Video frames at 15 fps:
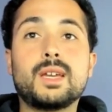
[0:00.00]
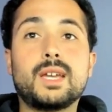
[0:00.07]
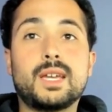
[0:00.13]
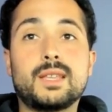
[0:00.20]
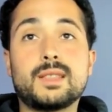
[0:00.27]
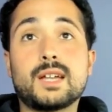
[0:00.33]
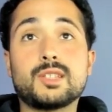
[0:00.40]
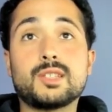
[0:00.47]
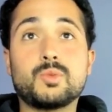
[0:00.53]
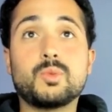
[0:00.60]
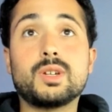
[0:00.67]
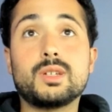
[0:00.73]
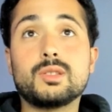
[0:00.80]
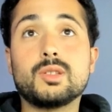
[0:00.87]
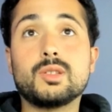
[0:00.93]
And that's
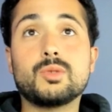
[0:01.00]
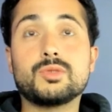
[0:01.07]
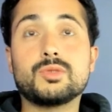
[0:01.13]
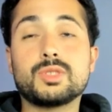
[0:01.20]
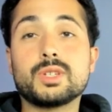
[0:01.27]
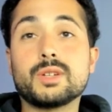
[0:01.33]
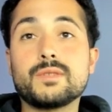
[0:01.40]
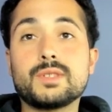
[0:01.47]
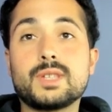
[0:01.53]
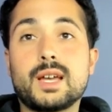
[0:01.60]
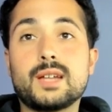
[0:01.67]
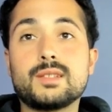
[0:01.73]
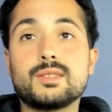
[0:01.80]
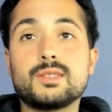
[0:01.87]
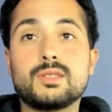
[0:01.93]
what local service
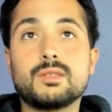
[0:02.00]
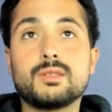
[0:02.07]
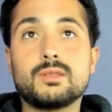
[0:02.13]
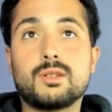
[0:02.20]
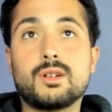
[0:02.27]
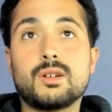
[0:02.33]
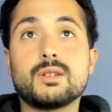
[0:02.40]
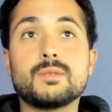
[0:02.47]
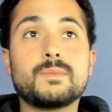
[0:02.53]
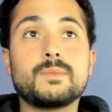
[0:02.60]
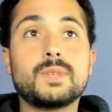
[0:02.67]
ads are.